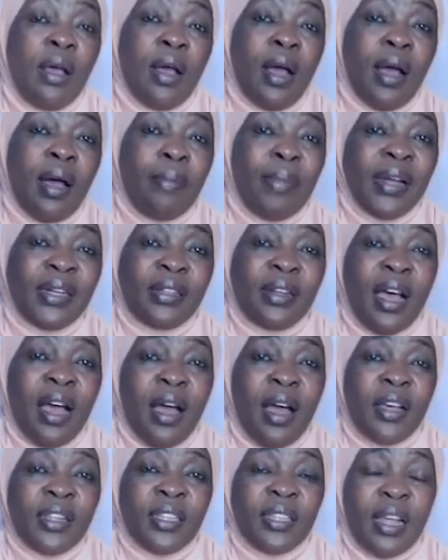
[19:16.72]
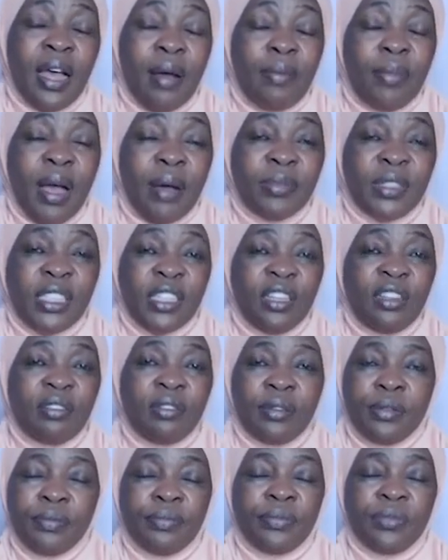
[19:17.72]
But I'm
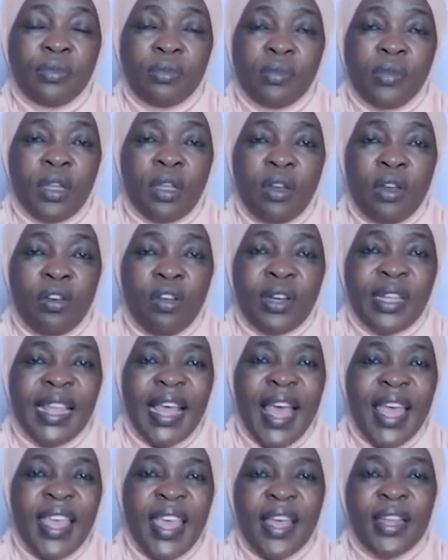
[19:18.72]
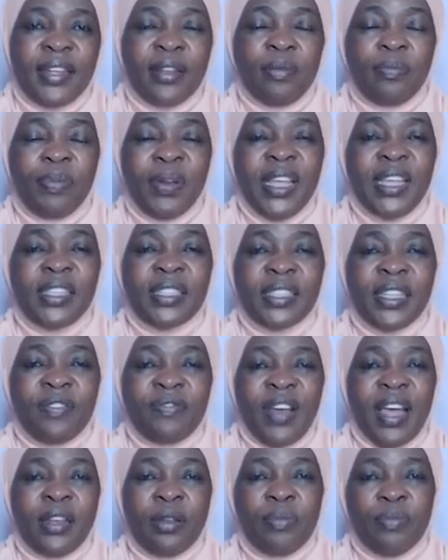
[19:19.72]
still not there yet. Please
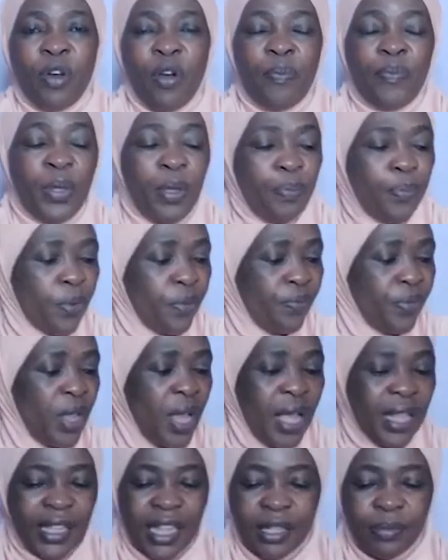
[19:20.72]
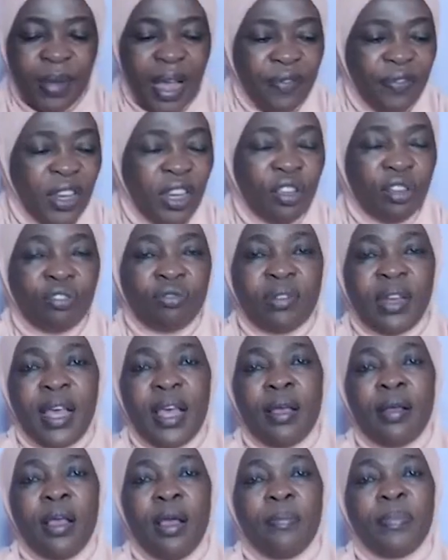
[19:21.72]
invite more people. That's my video
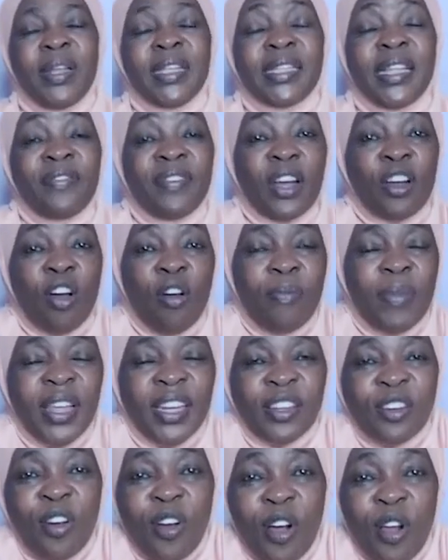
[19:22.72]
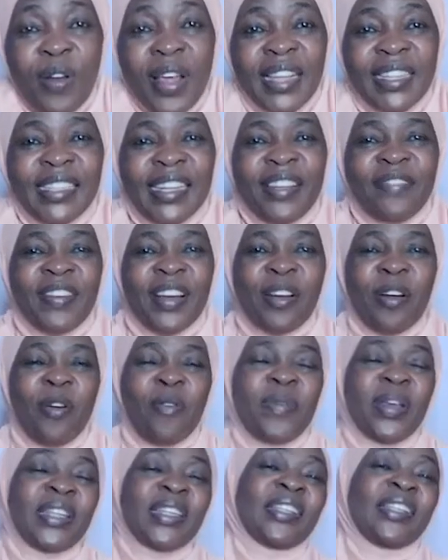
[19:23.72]
today. Please leave a comment. Always leave a
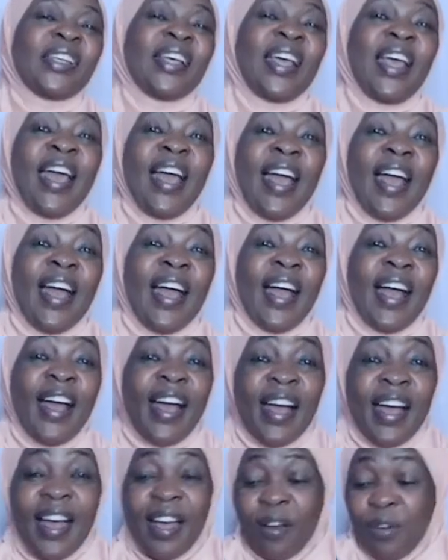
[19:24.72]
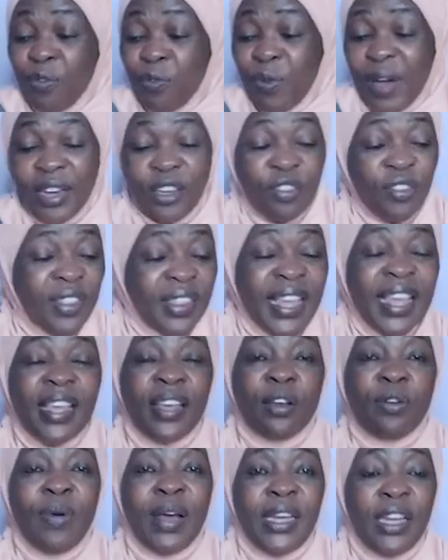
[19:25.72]
comment. What do you
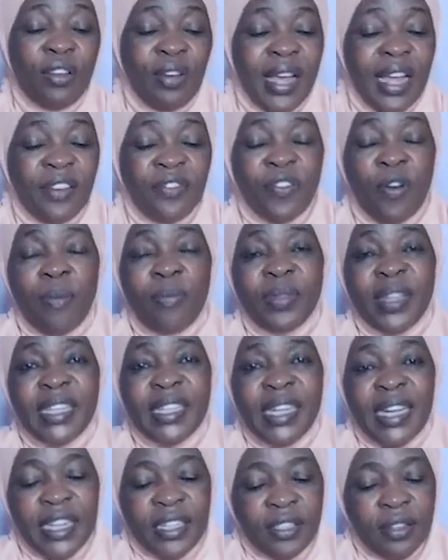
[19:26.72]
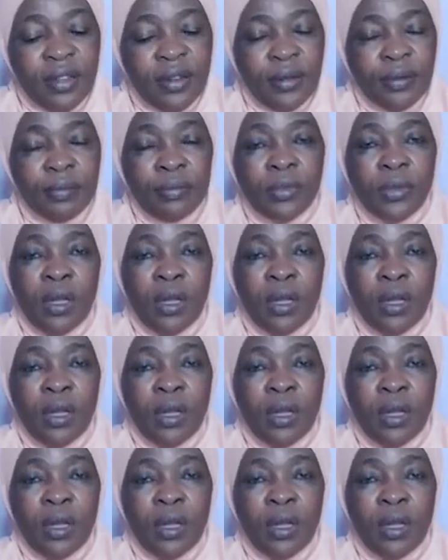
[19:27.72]
think? What do you get from this lesson?